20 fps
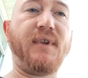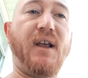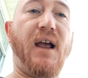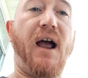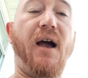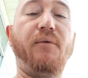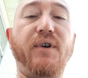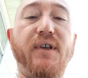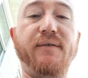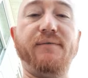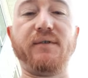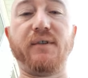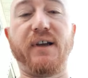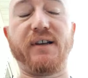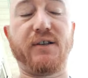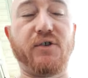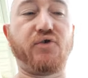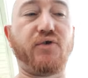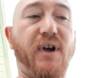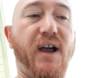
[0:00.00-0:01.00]
I would even
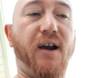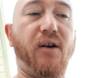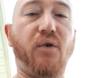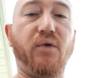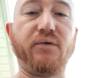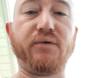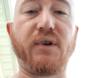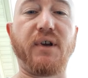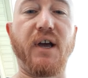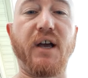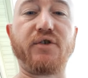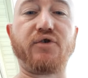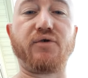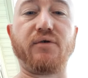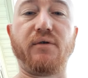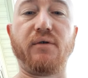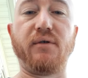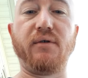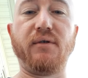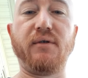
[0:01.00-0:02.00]
like to try an old
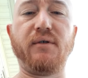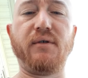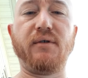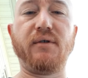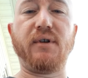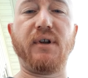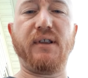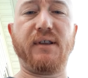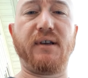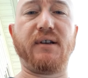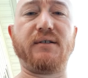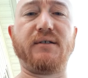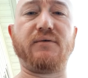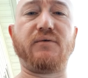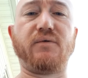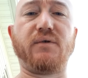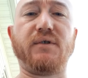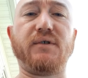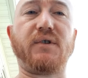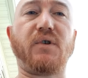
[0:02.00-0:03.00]
Kestrel. I think it's
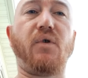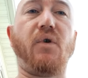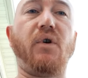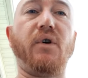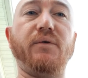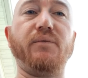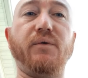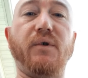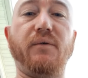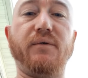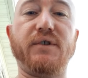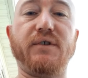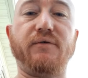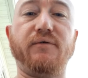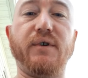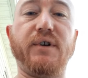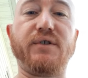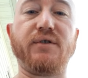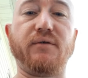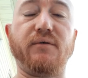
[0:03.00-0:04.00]
what it's called. What was
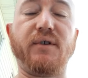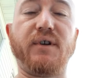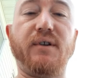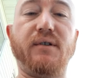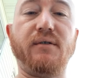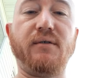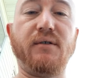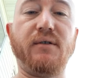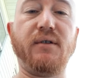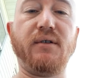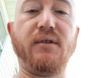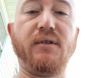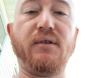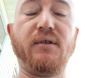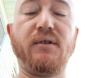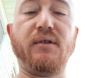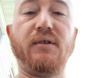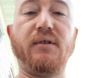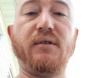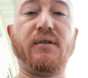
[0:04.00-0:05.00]
originally
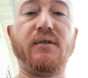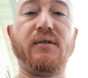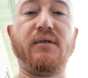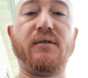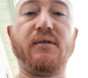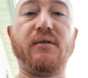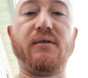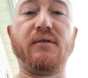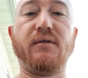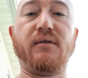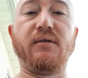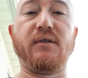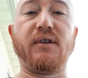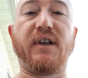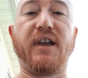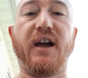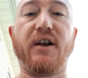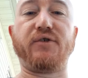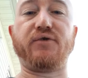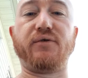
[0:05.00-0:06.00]
the
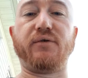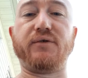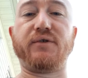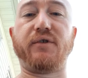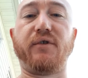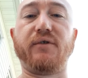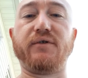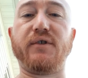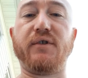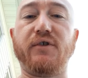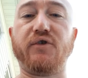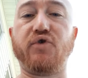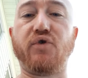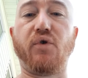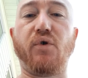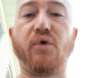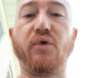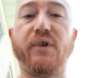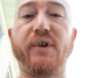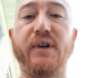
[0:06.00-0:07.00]
Kestrel turned to the
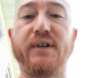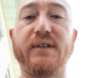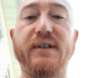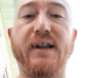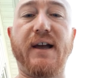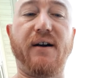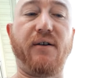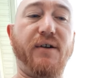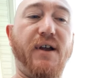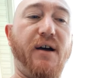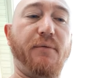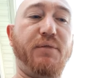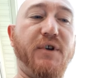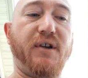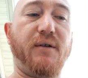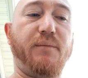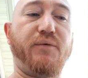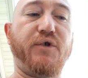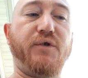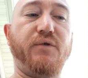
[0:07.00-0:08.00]
troll and is now not
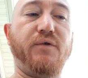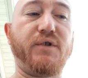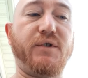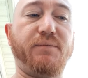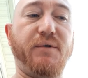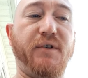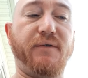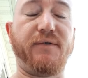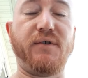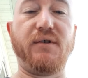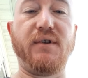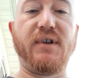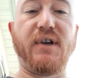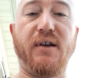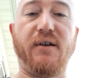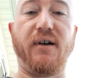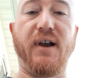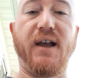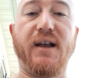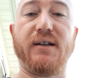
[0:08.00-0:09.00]
being produced. But if you can get
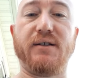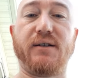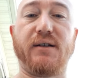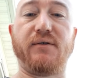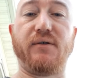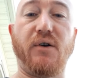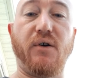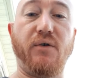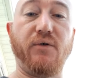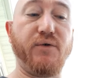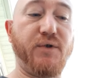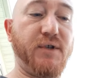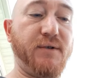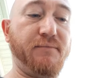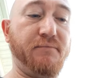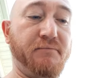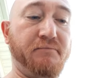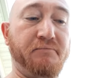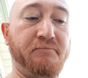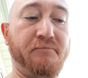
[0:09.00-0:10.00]
your hands on those,
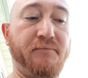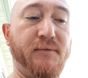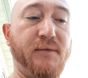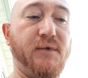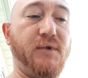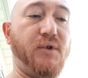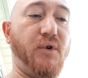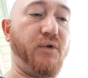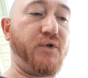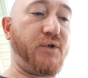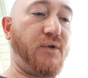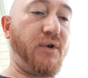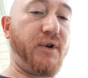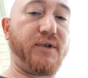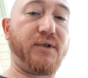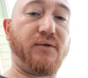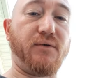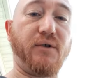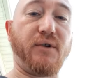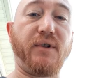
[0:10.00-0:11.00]
those
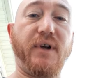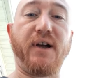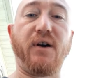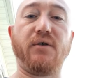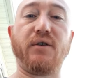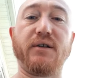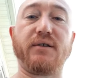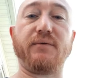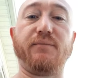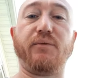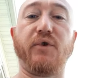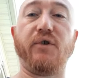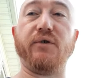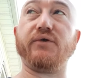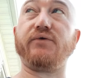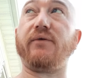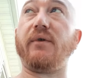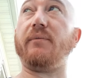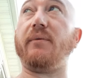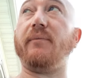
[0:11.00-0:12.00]
also look like awesome bows
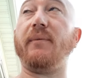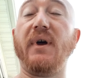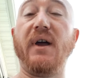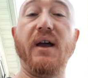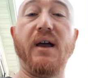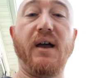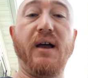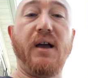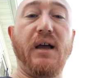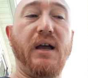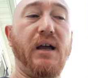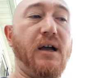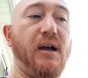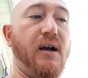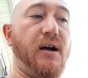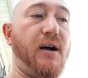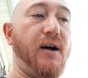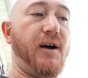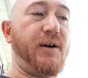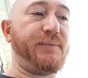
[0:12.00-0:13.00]
from them.
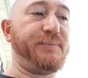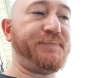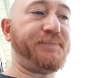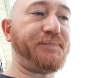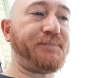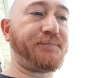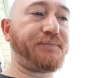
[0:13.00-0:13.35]
Um,